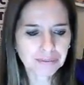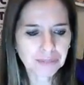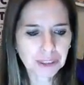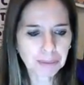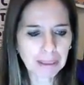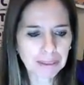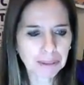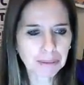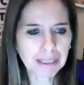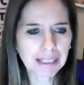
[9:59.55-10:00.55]
Spell it with
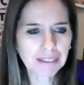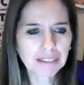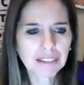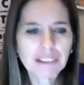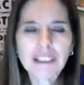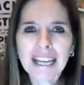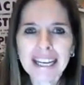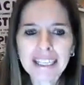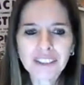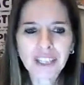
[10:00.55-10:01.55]
me now.
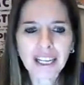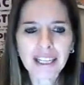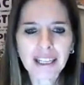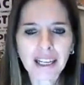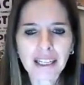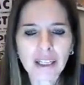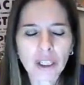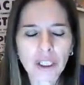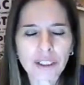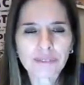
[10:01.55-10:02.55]

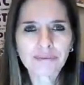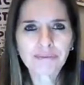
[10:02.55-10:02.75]
H-A-I-R.